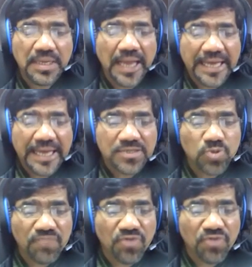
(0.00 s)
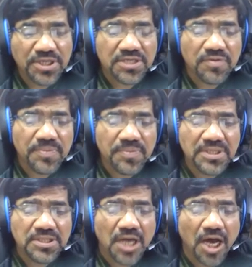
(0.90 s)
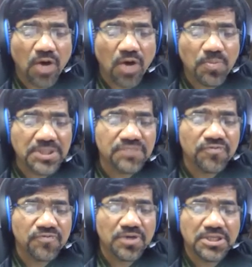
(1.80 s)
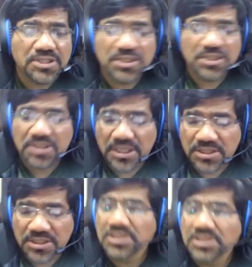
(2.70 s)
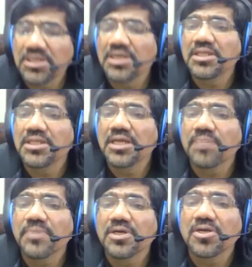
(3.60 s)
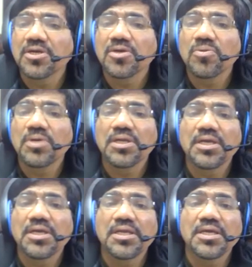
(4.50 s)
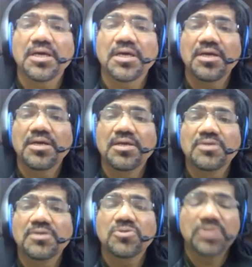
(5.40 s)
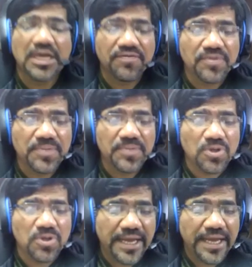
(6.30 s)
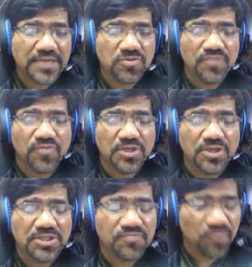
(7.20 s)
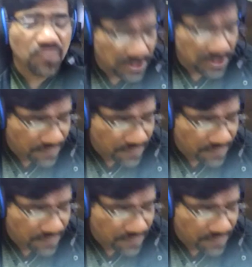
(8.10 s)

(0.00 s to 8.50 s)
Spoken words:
Actual forest cover means how much forest is existing in that particular area. So that will be your actual forest